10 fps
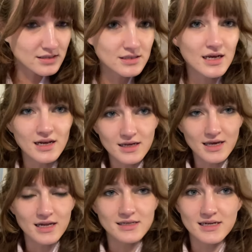Keenan
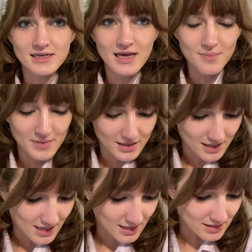did get me
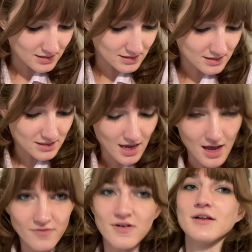his
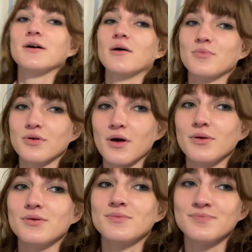uh, Final Cut
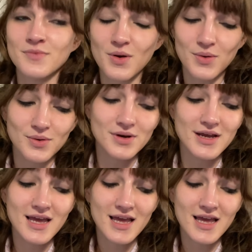Pro on